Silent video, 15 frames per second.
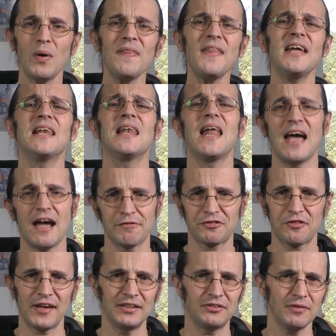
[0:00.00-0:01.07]
When they
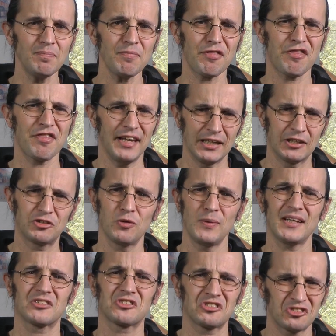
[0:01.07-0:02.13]
left, they didn't think
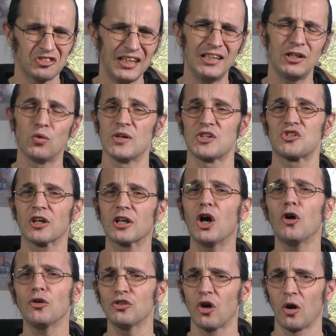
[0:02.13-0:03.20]
to extinguish the
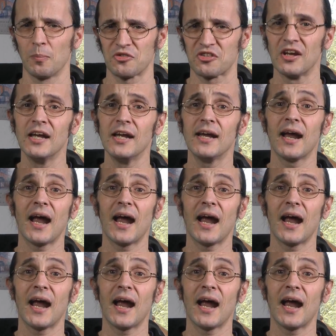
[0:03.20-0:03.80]
condoms.